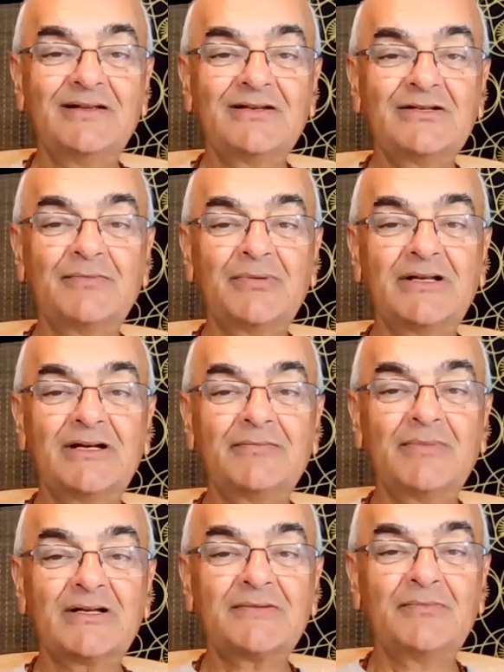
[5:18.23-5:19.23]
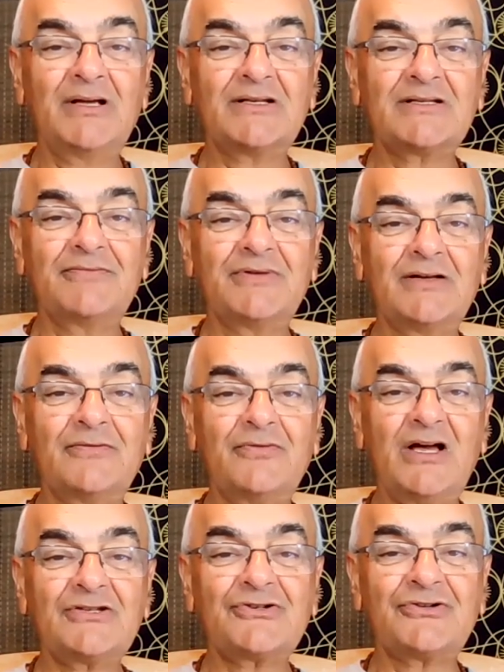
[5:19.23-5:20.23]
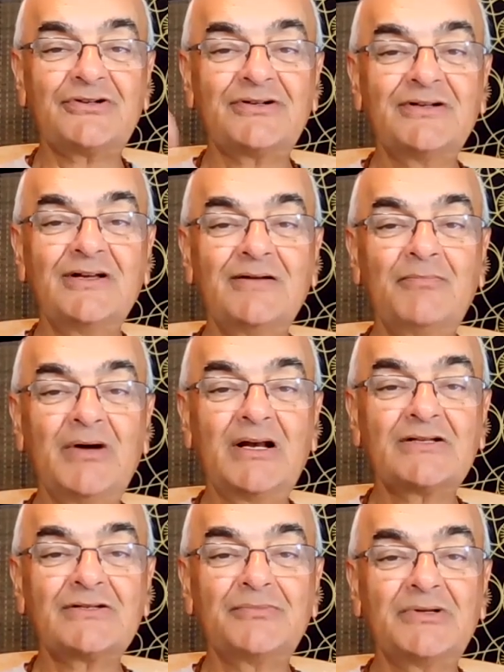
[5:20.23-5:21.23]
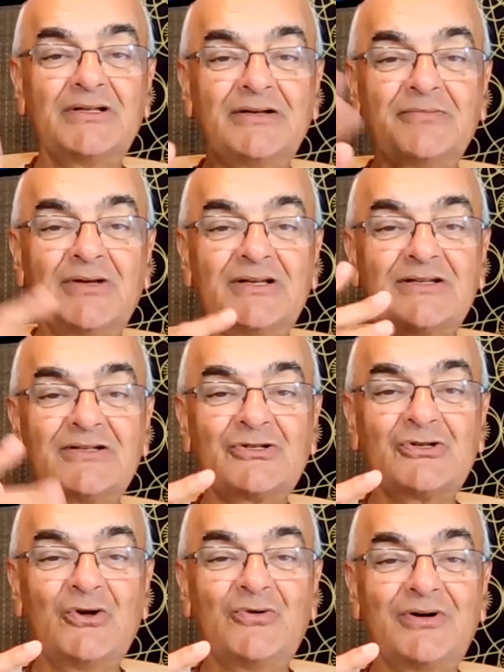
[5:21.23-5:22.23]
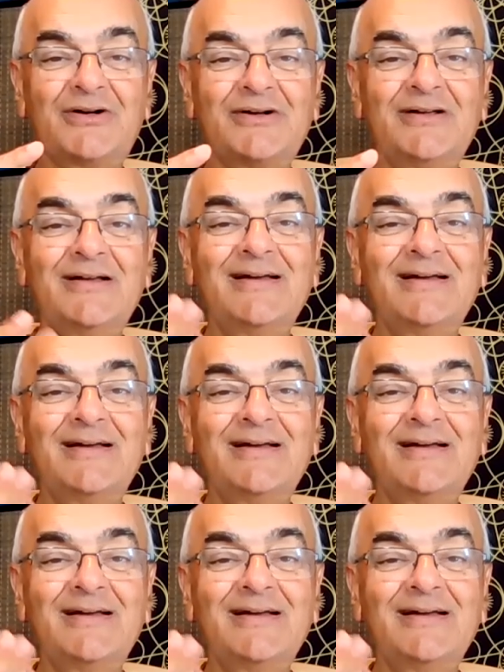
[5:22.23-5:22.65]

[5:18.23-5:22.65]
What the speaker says: Sympathetic makes everything faster. Parasympathetic makes it slower.